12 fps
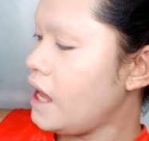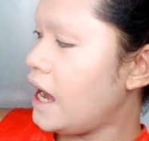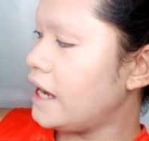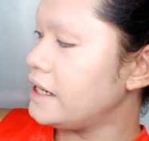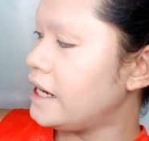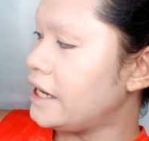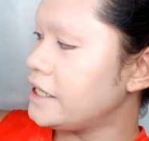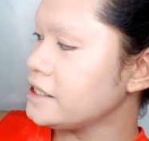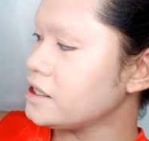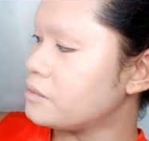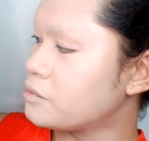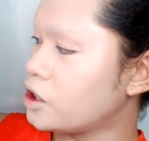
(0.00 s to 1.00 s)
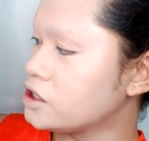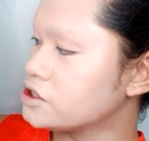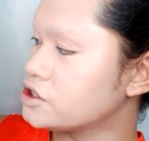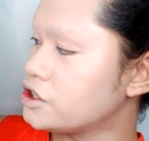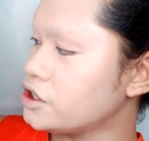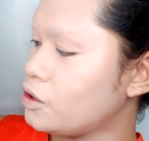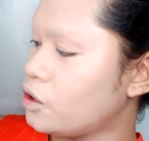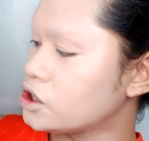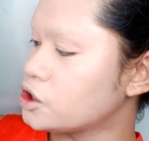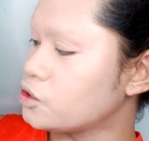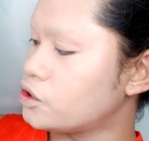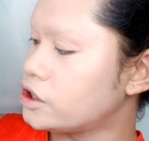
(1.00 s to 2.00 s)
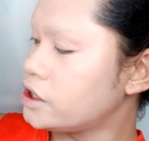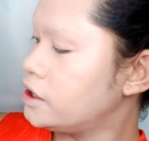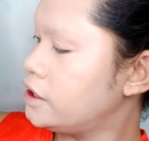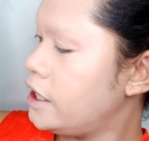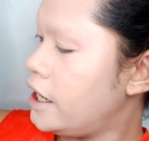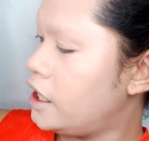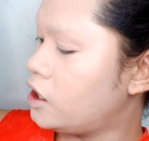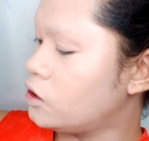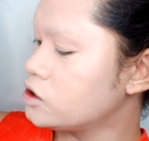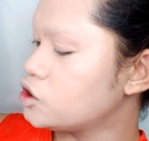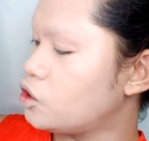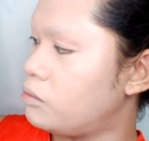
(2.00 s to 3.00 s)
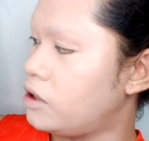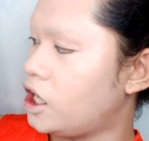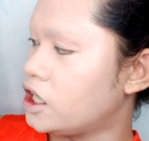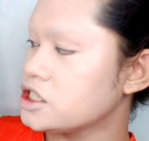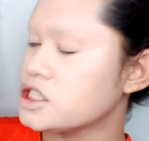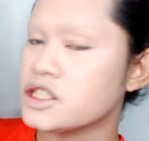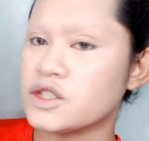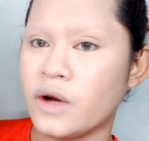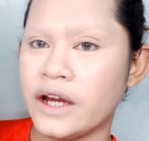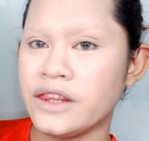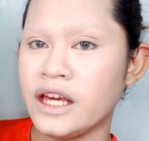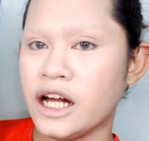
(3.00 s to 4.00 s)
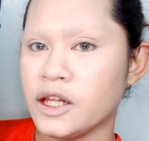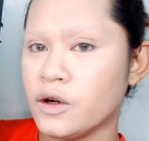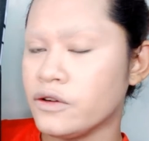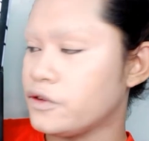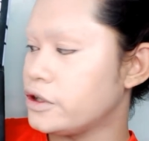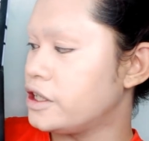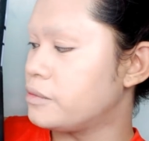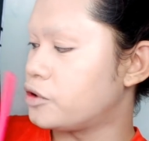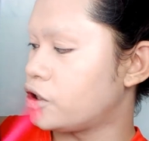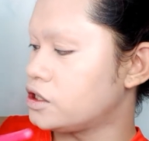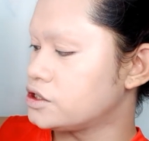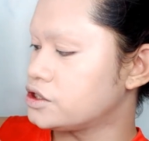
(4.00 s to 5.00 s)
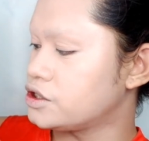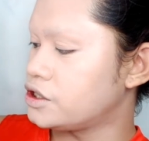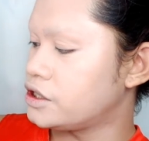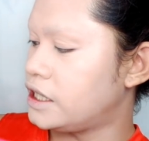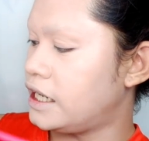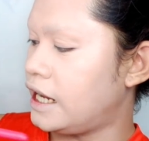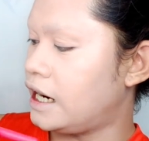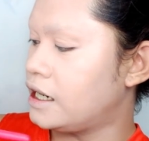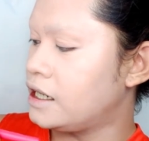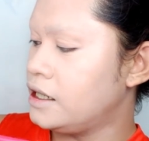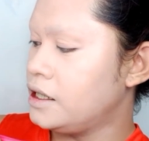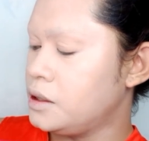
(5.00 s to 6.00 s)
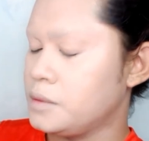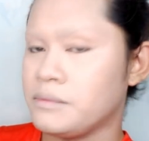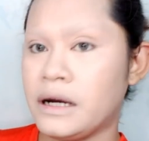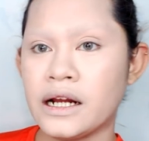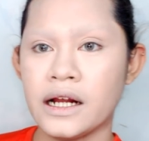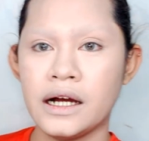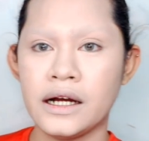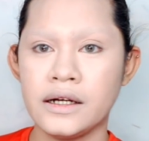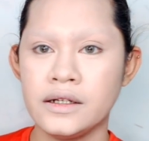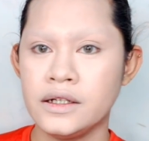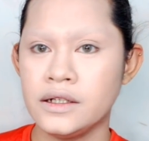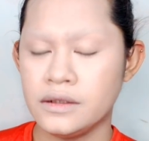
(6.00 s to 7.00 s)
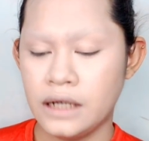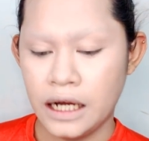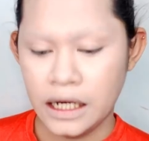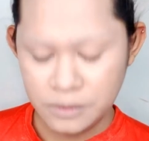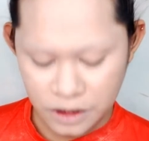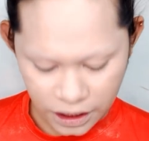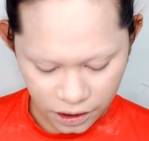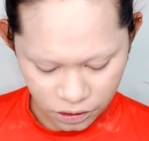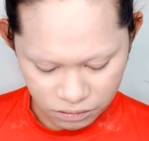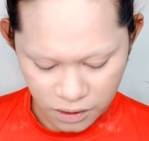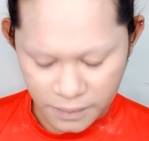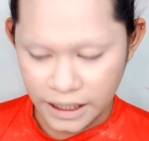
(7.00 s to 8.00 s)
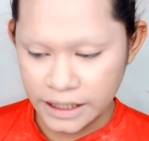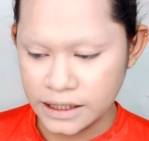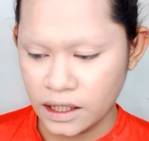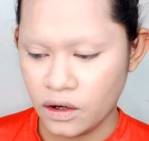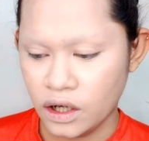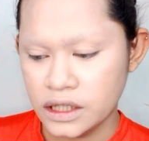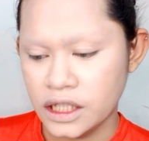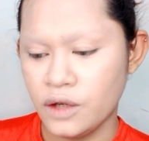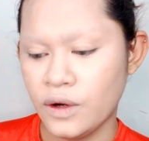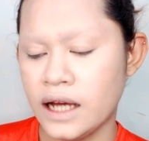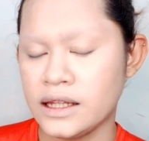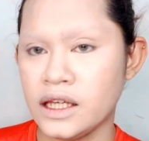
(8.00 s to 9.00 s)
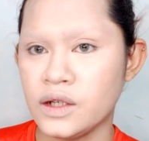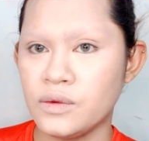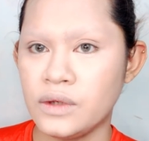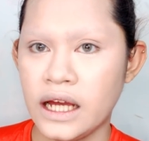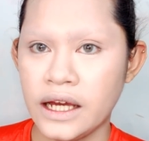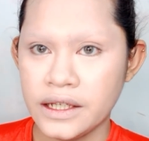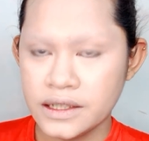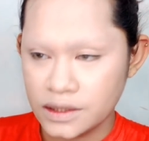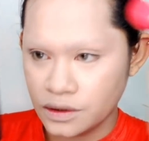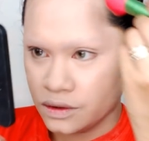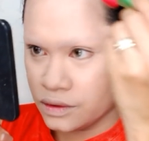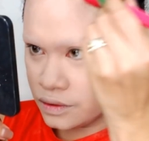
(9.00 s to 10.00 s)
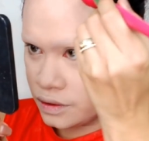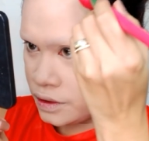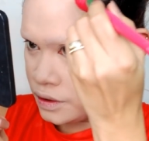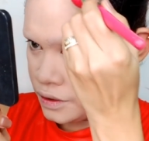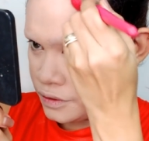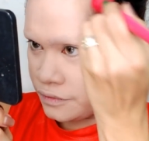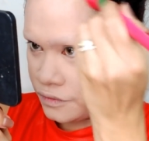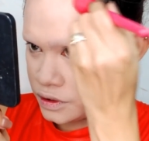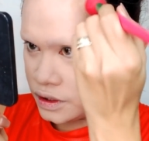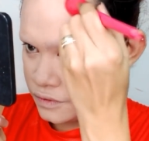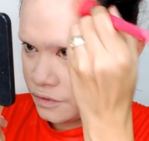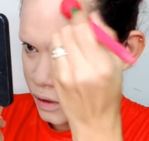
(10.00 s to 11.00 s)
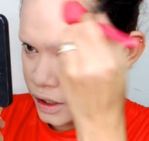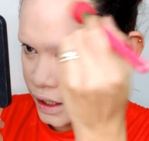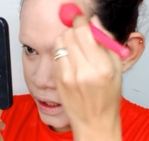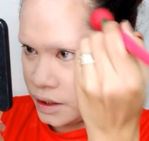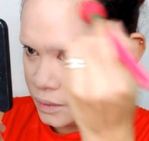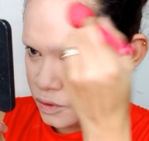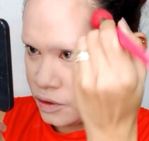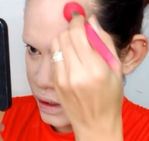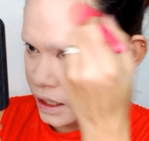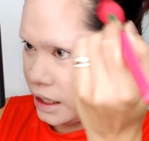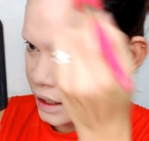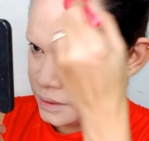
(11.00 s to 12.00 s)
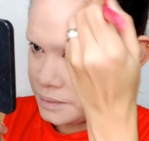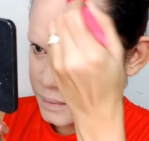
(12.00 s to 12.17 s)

highlight, bronzer, contour, and also blush. So I think I'll go for the bronzer na lang para alam niyo na, bumalik ng konti yung ating kulay. So, for the forehead muna.